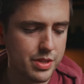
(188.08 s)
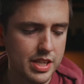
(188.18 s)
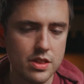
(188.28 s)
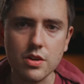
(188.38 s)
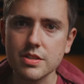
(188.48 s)
really
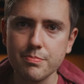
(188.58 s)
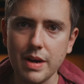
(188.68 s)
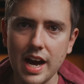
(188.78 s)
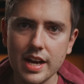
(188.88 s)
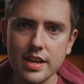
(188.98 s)
looked
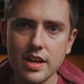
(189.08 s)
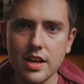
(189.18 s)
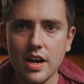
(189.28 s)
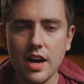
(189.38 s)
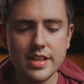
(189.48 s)
back.
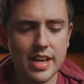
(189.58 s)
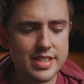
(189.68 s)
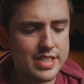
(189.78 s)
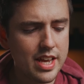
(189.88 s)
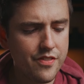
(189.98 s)

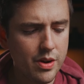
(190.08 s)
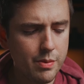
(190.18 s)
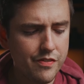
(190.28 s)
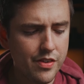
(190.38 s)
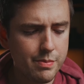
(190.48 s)
I'd say if
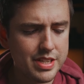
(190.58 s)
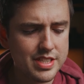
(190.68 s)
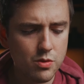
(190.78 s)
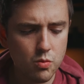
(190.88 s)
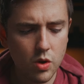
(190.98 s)
I'm
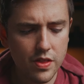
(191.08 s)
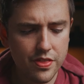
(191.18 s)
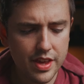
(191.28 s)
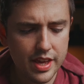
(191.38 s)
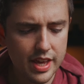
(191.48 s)
missing one
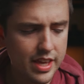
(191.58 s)
thing,